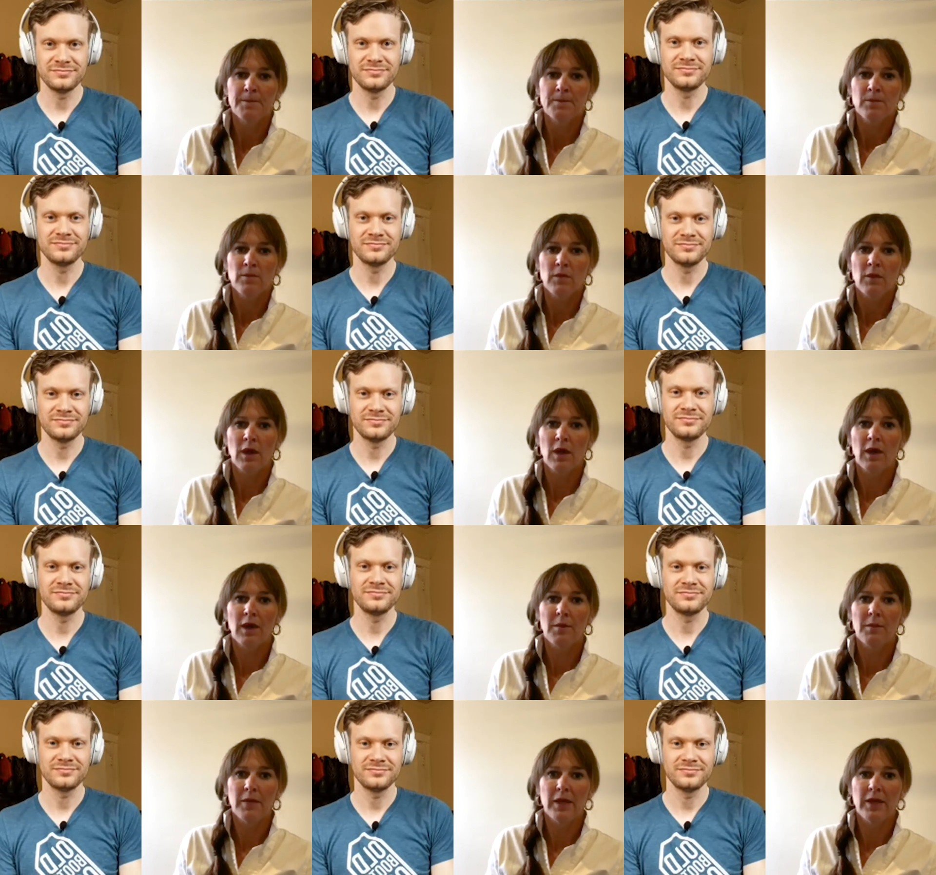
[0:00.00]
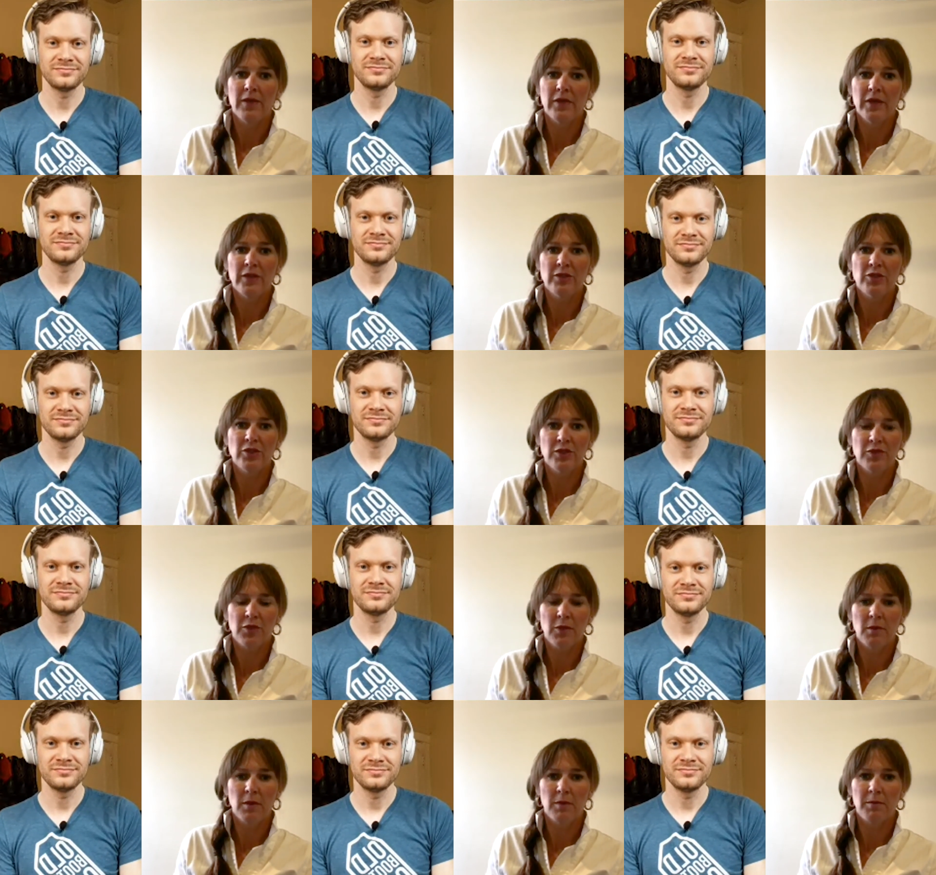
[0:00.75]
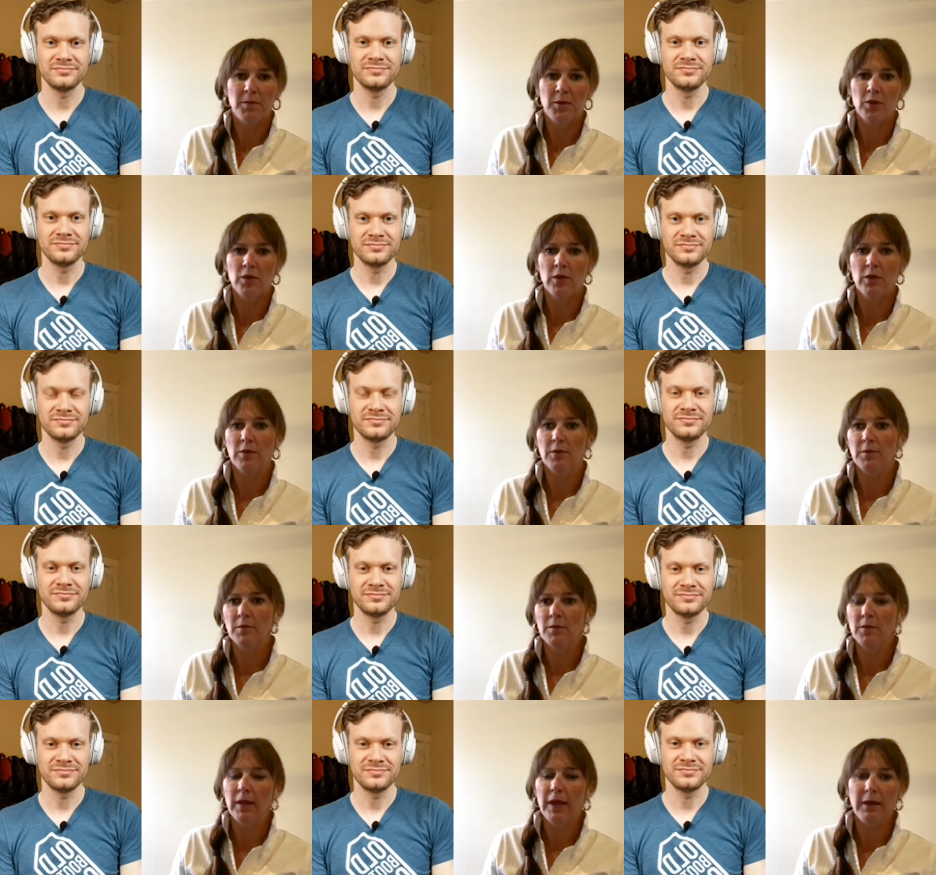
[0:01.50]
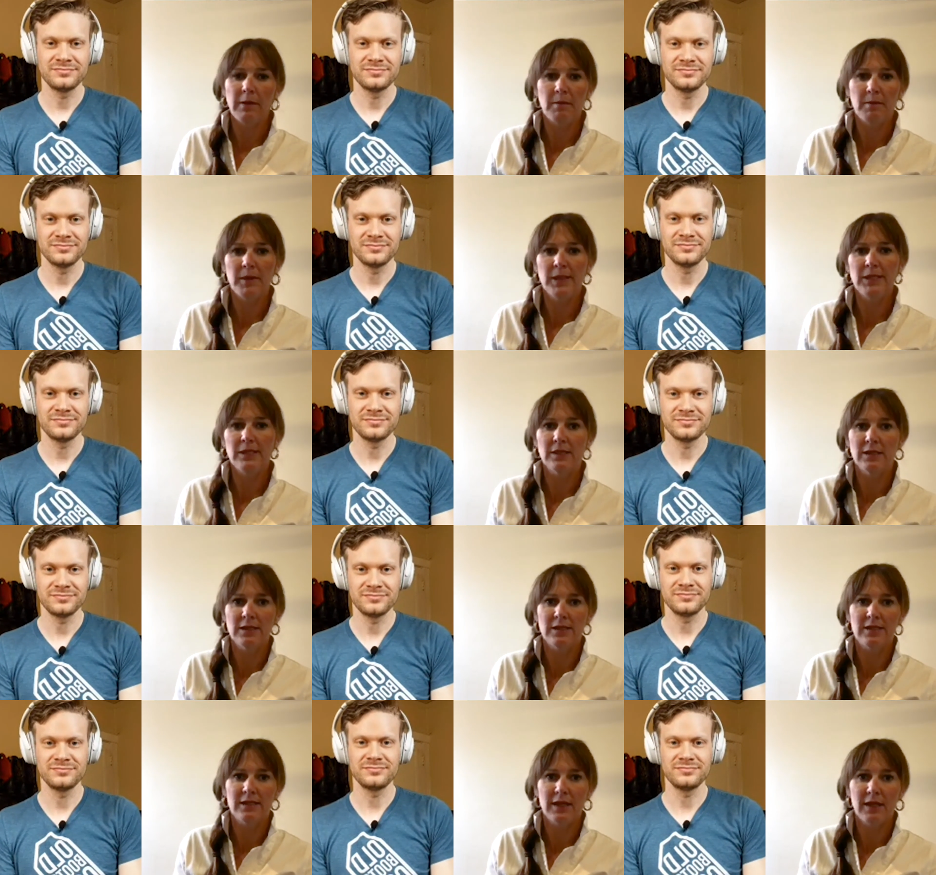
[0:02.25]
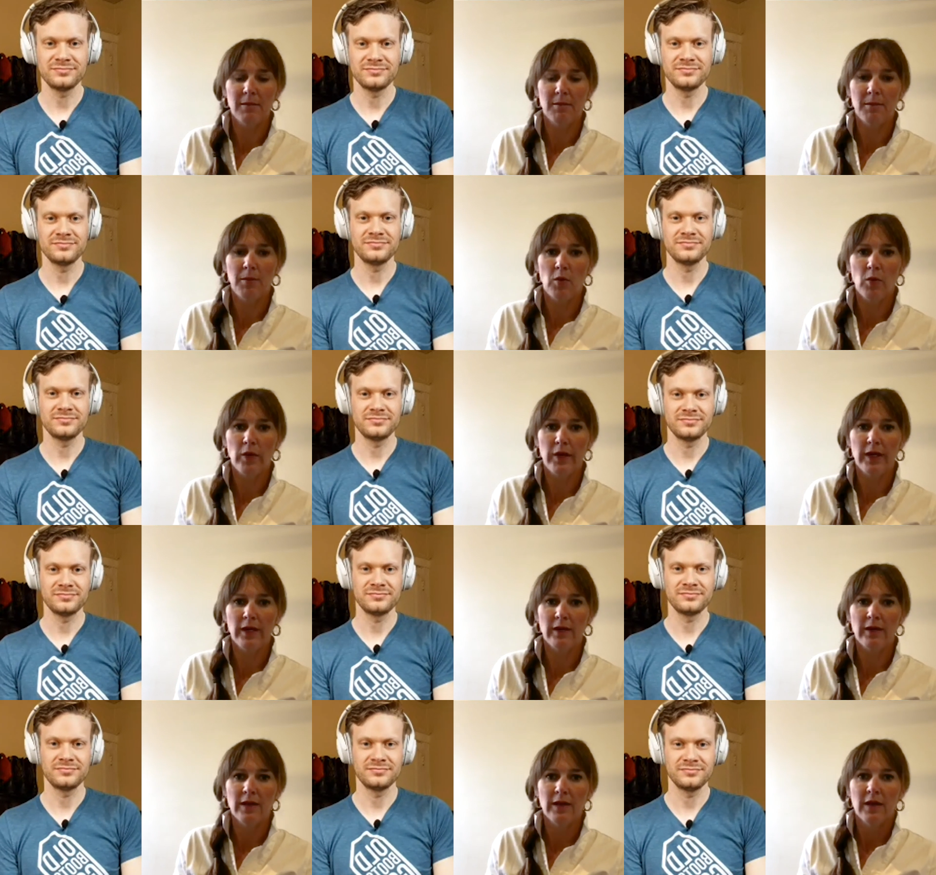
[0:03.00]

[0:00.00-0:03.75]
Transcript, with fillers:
Speaker 1: Um, and then just from a pure like business standpoint,